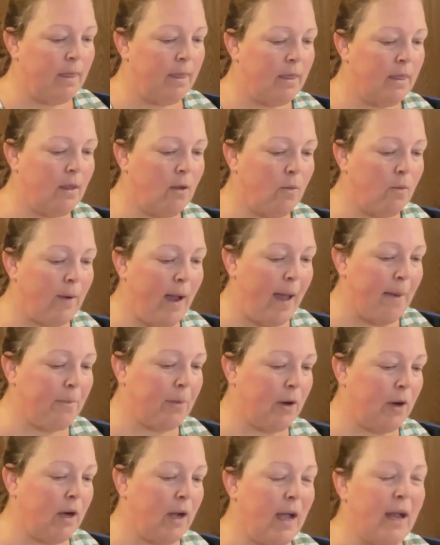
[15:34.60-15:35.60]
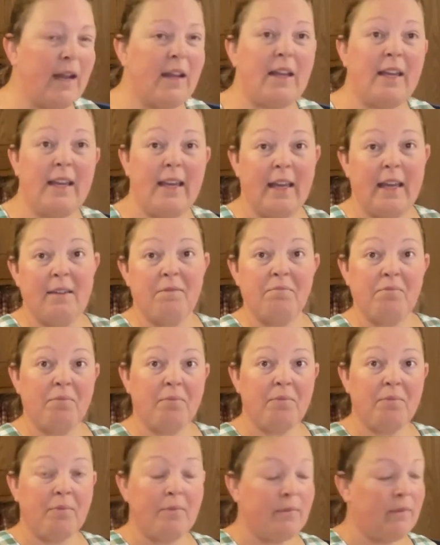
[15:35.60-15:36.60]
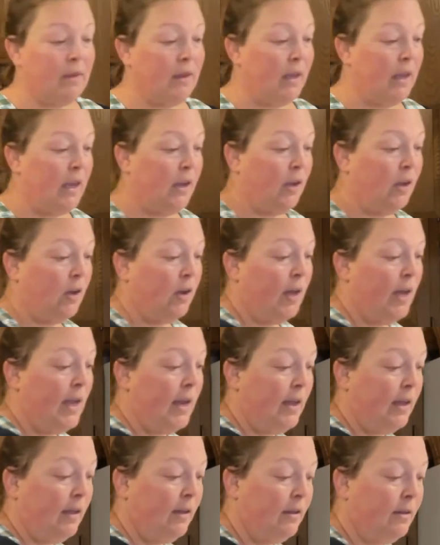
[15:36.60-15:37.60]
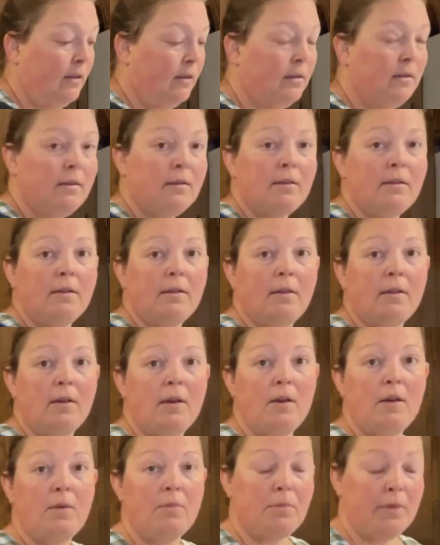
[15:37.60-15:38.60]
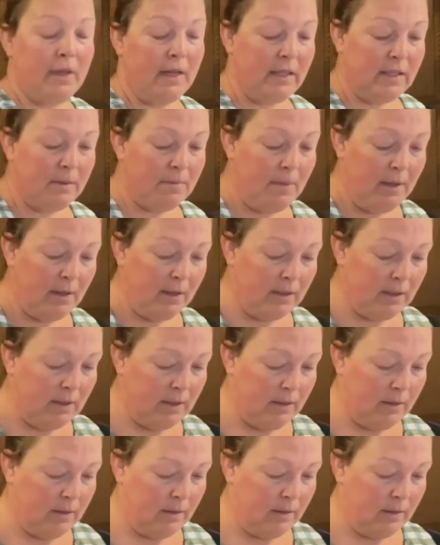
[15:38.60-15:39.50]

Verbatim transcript: the wrapper kind of get a good placement,